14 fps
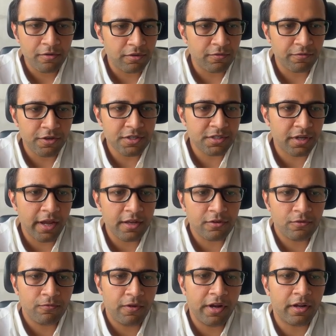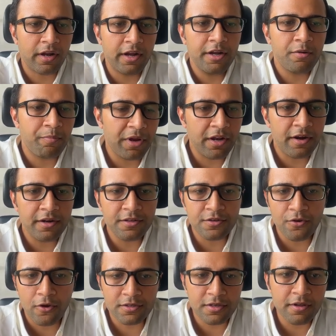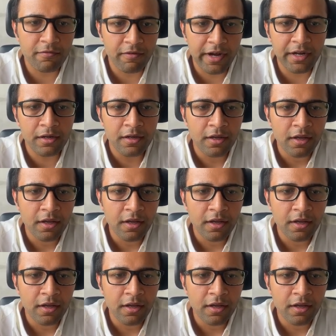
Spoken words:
The first case where credit period is not defined,